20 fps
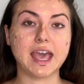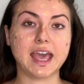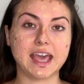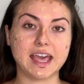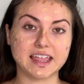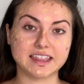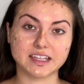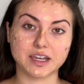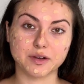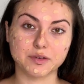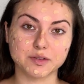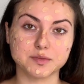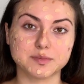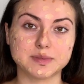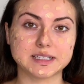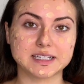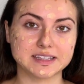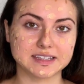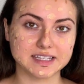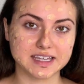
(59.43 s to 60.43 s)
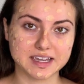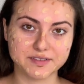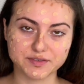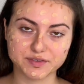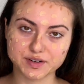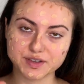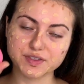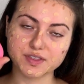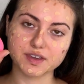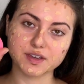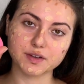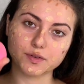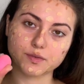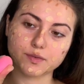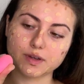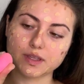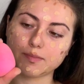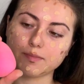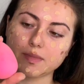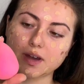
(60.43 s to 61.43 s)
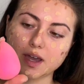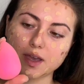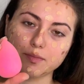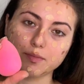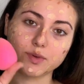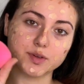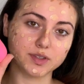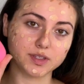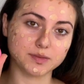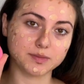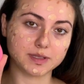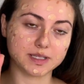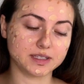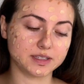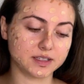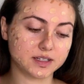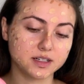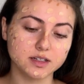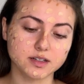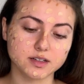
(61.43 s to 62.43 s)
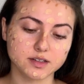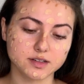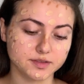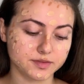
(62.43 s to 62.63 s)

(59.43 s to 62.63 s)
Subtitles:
And I will blend everything with my beauty blender.